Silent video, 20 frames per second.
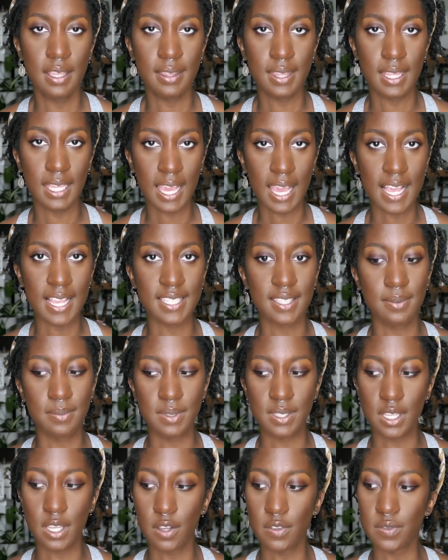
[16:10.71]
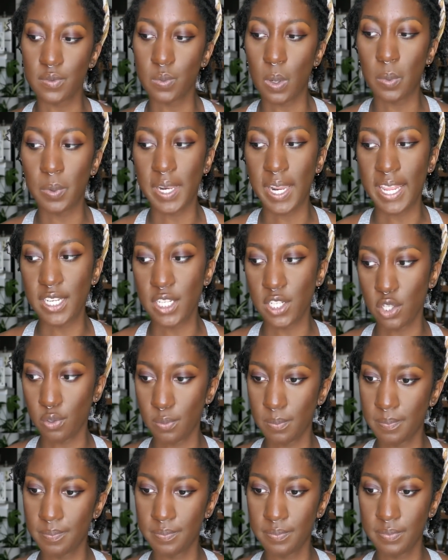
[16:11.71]
they ask themselves, what would I do
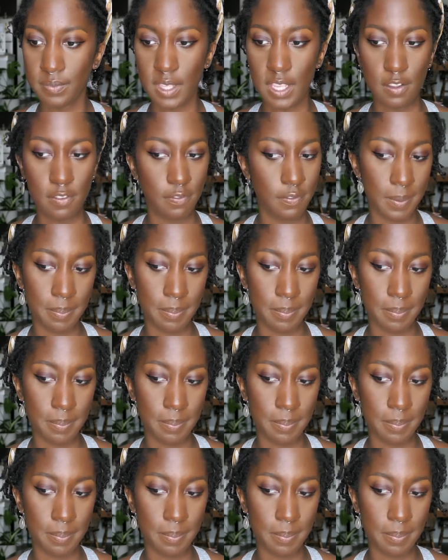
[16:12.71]
if